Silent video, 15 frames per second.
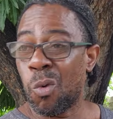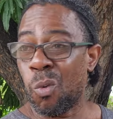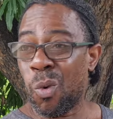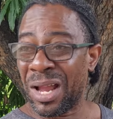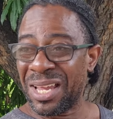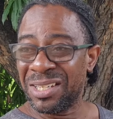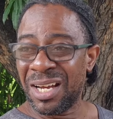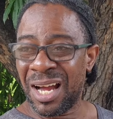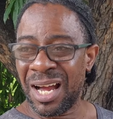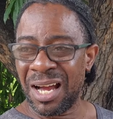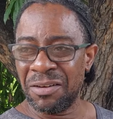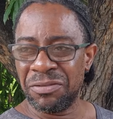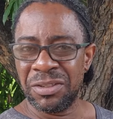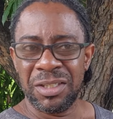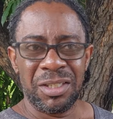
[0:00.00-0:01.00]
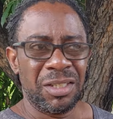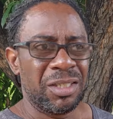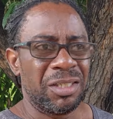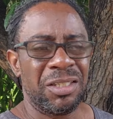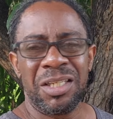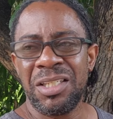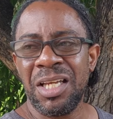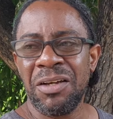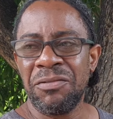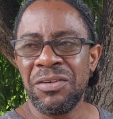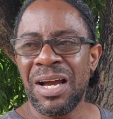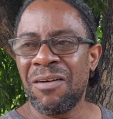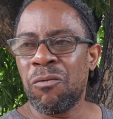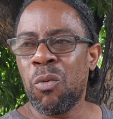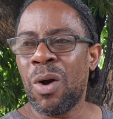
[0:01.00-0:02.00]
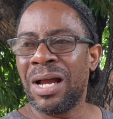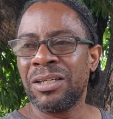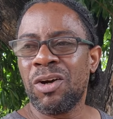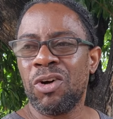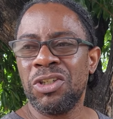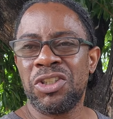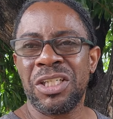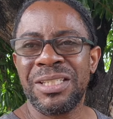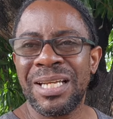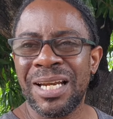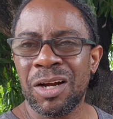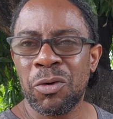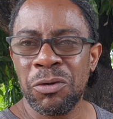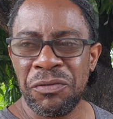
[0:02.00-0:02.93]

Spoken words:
What you not have? You didn't have $100